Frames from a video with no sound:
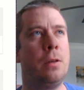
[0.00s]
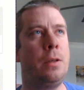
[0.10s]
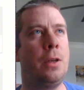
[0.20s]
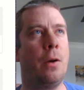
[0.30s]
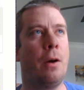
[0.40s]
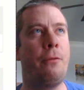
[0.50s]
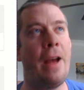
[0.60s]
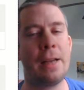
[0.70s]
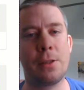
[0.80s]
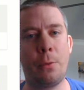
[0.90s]
you know, a
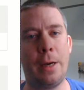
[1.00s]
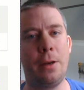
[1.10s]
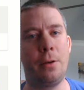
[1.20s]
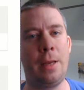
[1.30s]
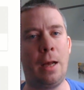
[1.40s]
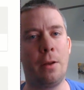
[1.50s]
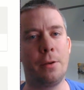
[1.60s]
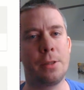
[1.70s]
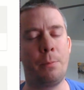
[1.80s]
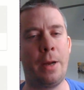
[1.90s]
faster way to do
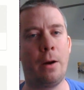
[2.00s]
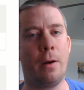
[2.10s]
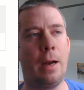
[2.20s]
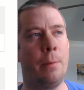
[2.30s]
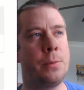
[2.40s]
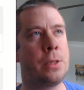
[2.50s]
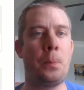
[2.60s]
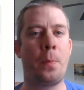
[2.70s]
calendars in Power Apps.